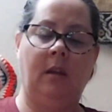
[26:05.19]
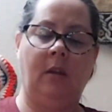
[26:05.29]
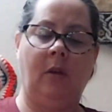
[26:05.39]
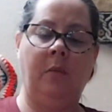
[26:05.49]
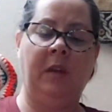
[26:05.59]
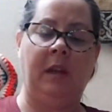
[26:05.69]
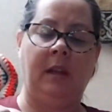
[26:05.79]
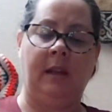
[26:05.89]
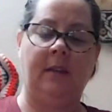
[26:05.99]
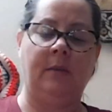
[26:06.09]
Got home at
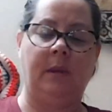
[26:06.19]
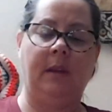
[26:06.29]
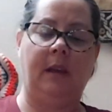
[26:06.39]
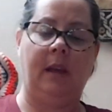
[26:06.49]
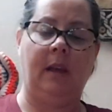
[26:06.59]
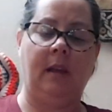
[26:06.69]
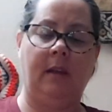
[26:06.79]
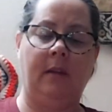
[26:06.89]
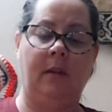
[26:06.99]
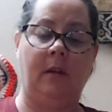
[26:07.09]
9 last week,
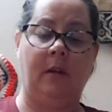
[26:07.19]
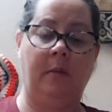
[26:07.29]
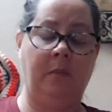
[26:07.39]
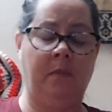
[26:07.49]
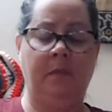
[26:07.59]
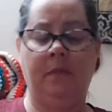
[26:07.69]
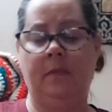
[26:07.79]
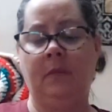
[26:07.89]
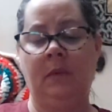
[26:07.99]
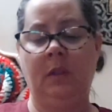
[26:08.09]
and I'm
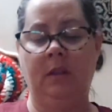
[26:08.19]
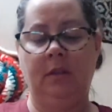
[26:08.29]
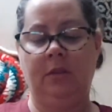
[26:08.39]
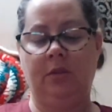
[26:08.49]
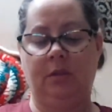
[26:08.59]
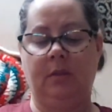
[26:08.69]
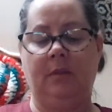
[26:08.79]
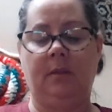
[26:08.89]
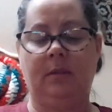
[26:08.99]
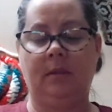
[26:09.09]

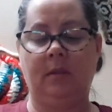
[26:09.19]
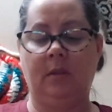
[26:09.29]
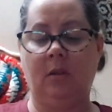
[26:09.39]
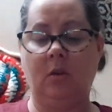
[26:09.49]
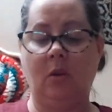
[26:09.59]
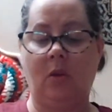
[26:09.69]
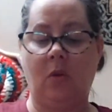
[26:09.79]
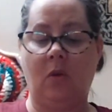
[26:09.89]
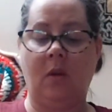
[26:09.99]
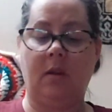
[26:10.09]
just
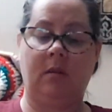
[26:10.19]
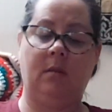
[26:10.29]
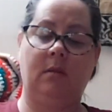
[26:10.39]
not